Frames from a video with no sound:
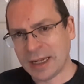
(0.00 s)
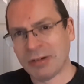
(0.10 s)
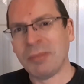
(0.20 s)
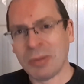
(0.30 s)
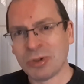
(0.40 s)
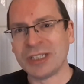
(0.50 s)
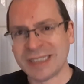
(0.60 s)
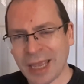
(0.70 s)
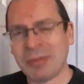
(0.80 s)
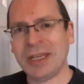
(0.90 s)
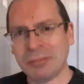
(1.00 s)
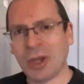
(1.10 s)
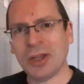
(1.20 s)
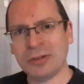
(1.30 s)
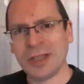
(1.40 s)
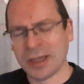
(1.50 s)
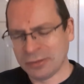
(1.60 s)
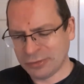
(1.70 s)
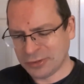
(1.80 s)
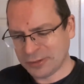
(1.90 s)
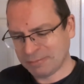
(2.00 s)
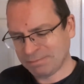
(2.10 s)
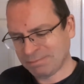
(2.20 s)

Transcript: I remember examining my own life